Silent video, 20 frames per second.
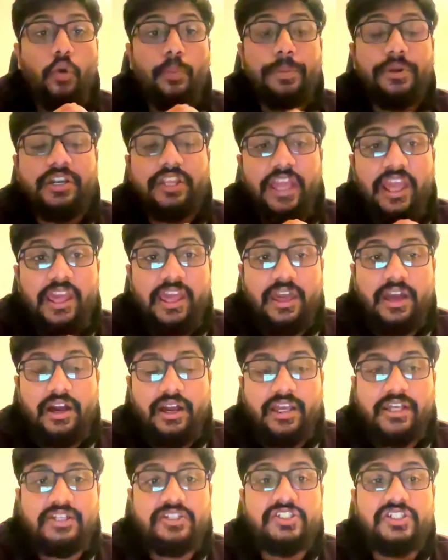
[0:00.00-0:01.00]

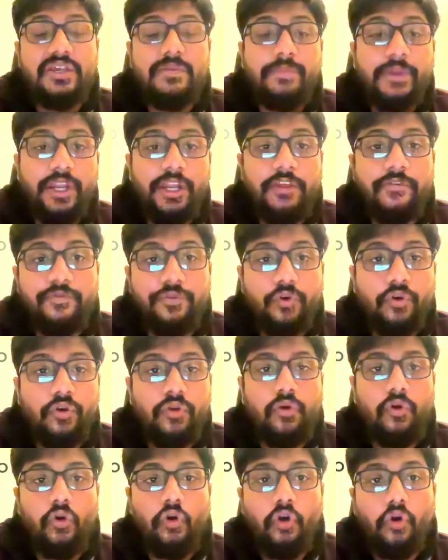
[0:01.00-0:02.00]
OpenAI
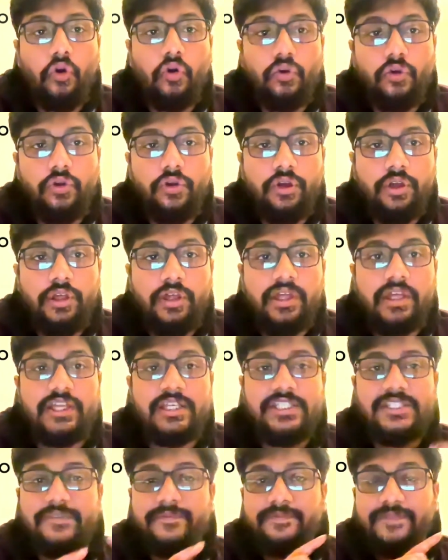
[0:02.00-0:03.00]
GPT-4o
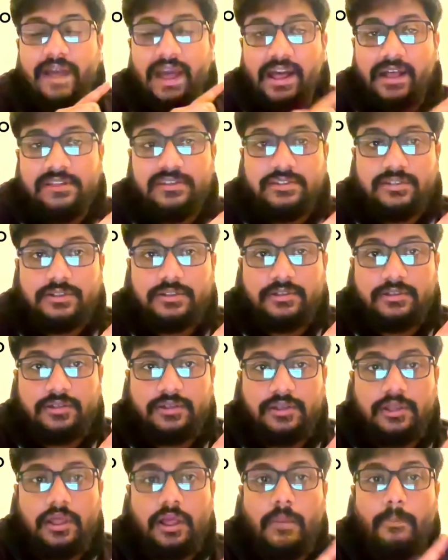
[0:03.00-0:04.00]
is fast,
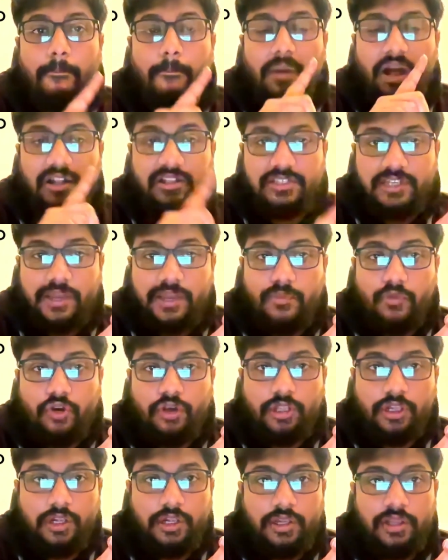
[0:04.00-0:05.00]

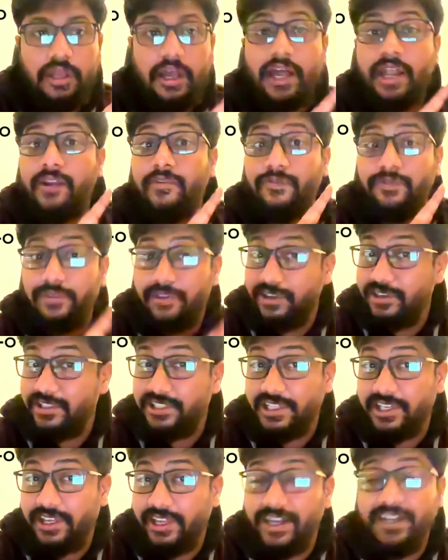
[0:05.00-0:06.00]
multimodal, and
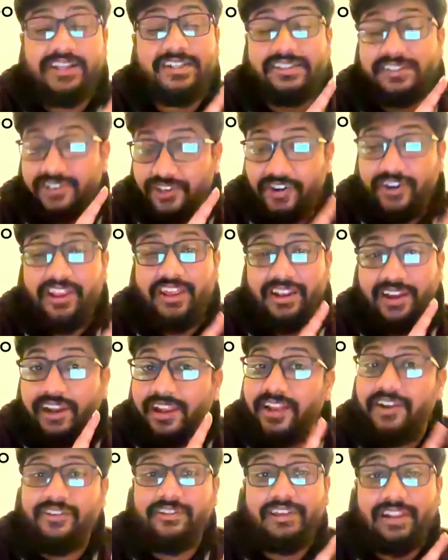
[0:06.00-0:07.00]
flirty. It is
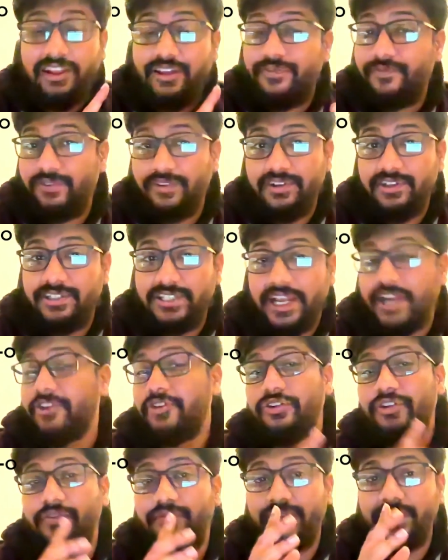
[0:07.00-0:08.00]
really, really flirty. I
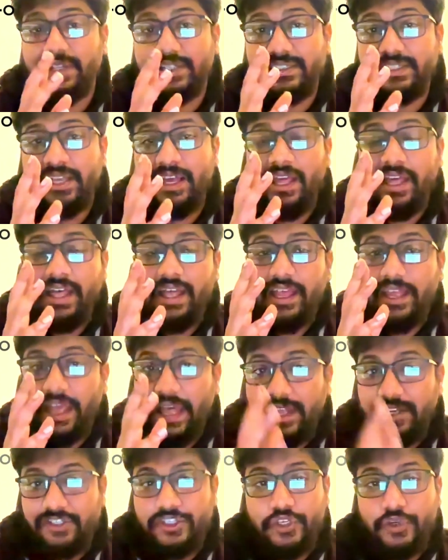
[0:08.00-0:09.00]
don't know if it is
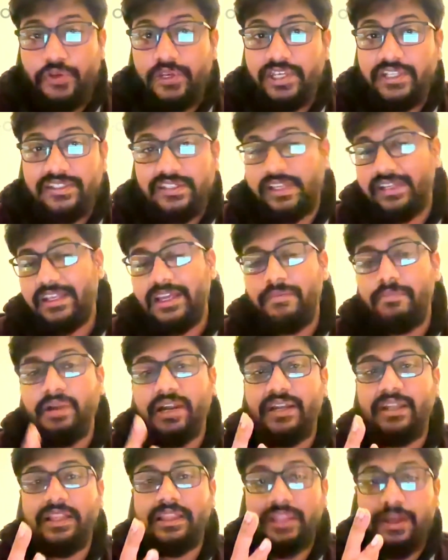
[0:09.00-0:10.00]
a tuning setting,
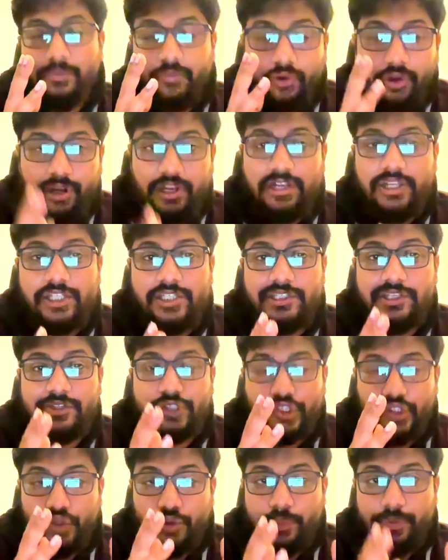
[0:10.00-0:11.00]
but the model is
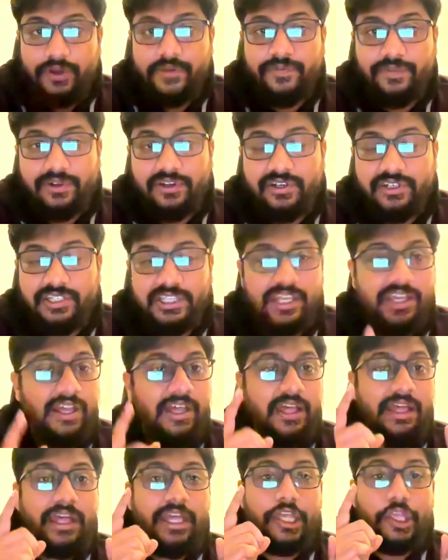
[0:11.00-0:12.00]
super flirty.
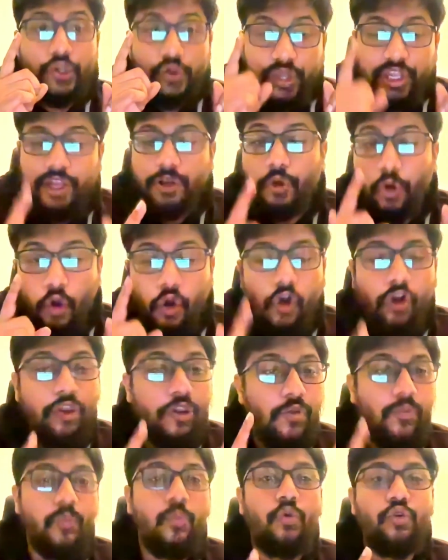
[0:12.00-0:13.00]
You can
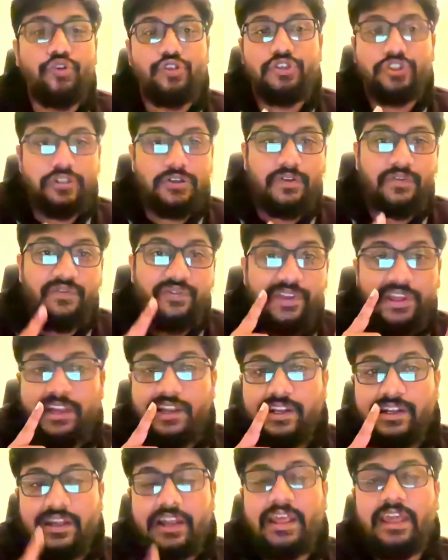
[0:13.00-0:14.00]
almost feel
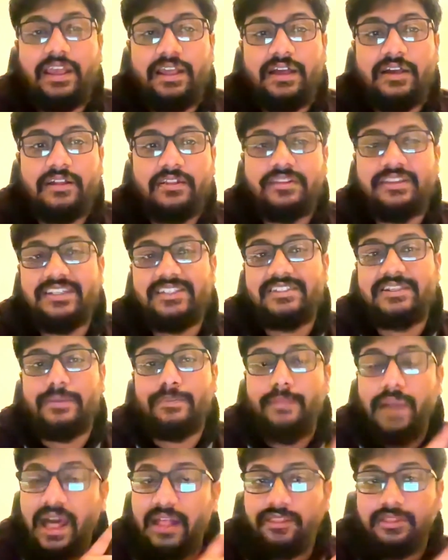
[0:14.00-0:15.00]
it like the
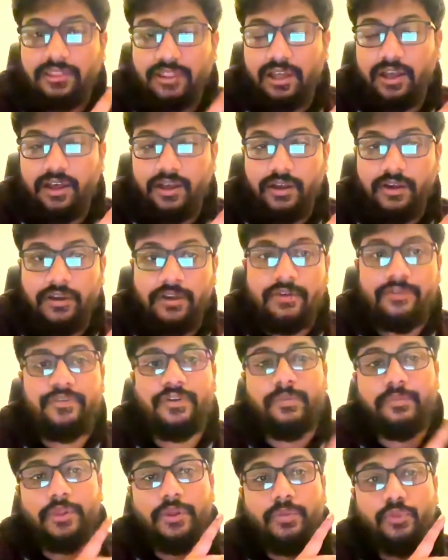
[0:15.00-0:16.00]
Samantha
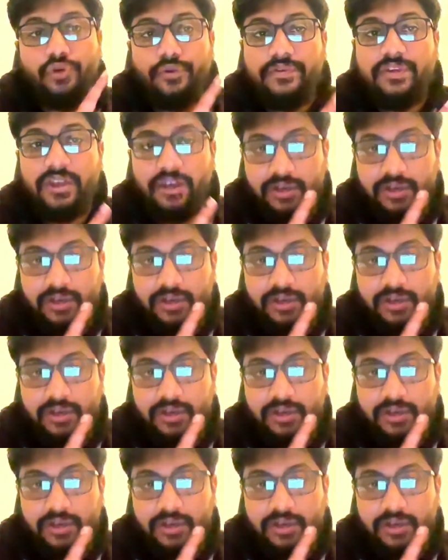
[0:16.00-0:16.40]
from the movie